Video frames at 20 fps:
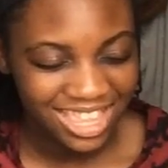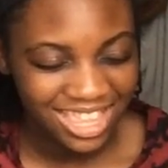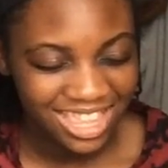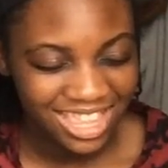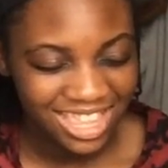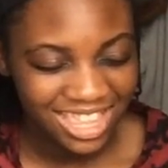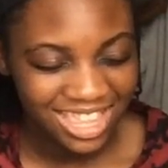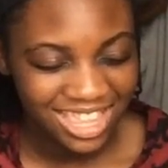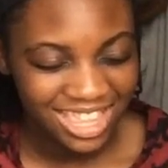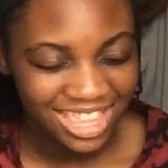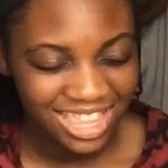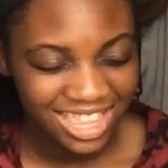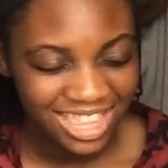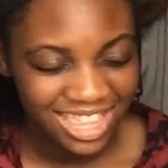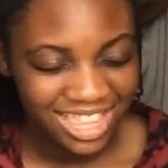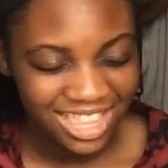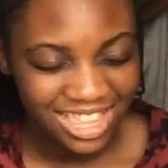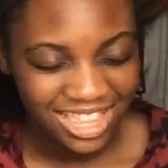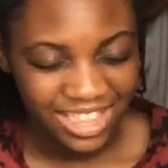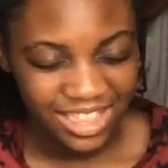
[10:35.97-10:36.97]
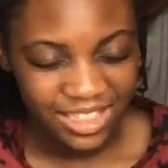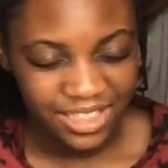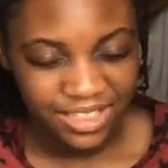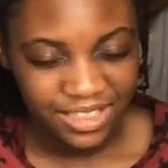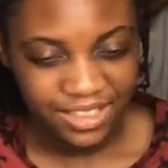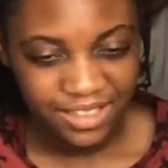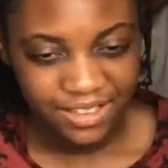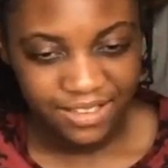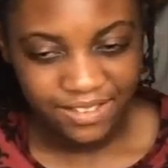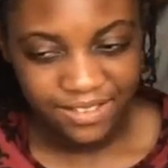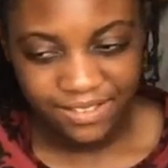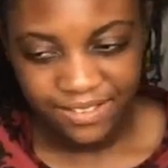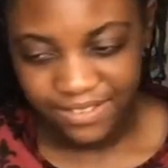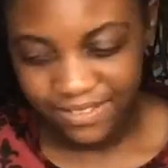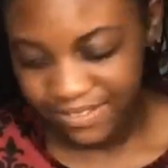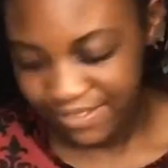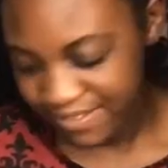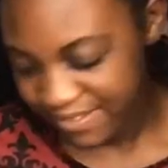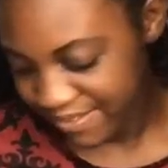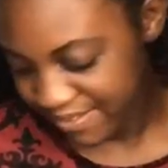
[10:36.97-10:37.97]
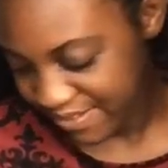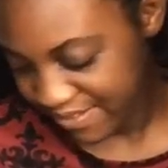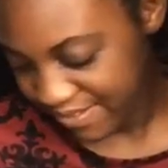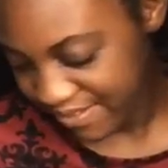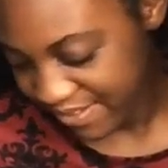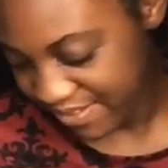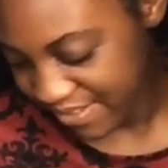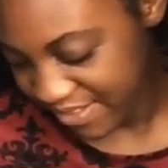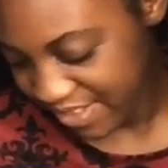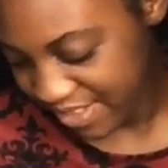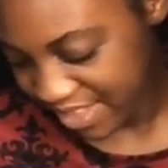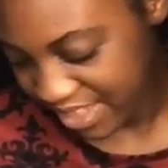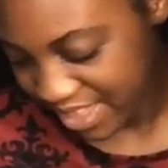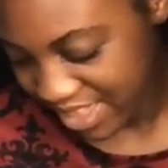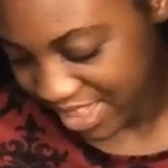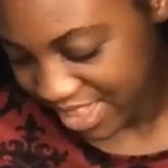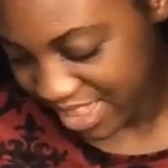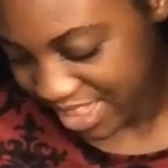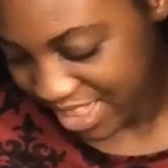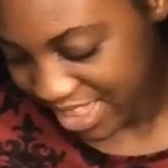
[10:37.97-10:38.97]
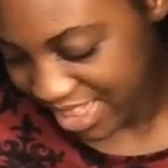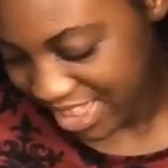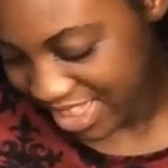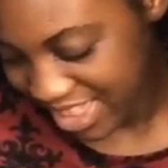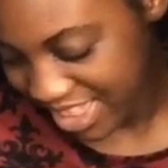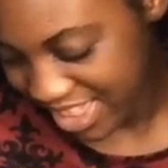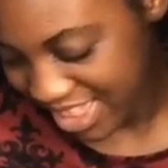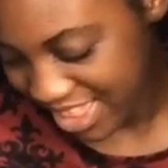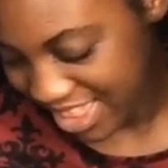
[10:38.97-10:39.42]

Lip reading: (not speaking)